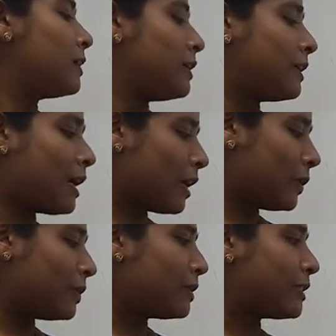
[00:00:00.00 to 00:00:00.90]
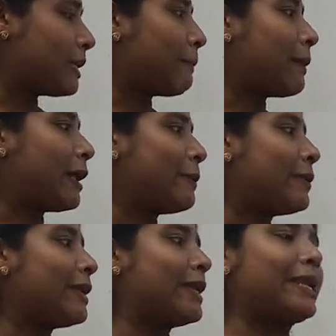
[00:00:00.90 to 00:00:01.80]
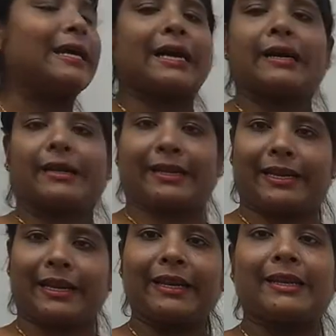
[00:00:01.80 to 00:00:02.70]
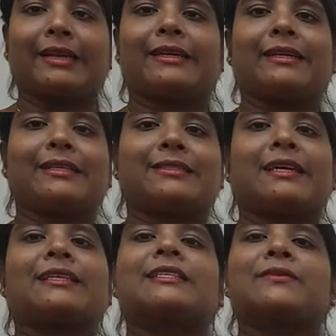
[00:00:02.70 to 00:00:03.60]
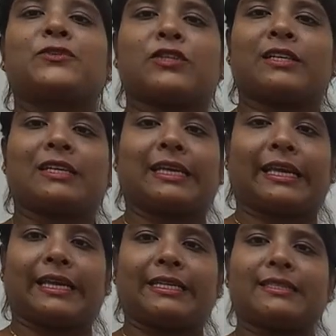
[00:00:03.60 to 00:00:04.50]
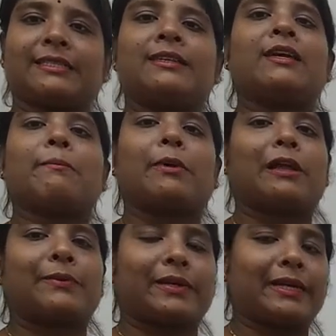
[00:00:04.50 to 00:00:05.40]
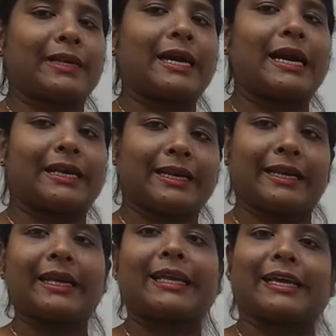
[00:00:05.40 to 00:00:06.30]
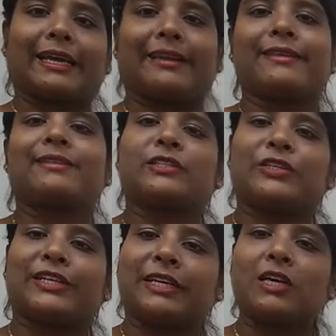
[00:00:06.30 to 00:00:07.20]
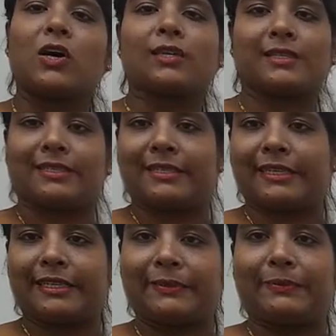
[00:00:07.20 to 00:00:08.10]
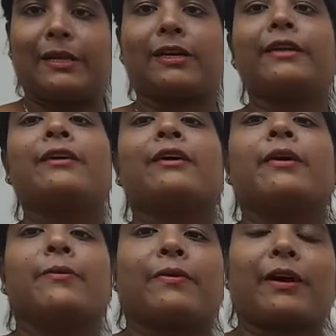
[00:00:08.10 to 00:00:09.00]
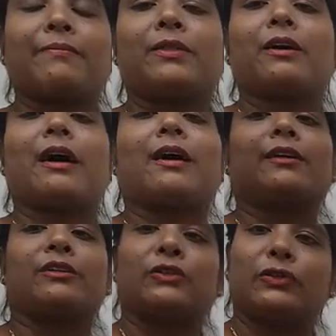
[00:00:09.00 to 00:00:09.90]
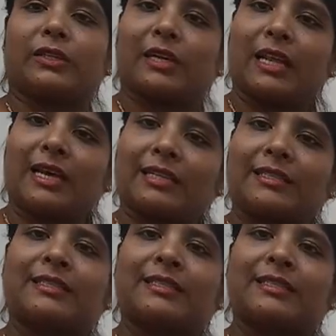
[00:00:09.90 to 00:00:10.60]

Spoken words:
Now the pulmonary artery, it is the exceptional case. Pulmonary artery carries the deoxygenated blood from the heart to the lungs.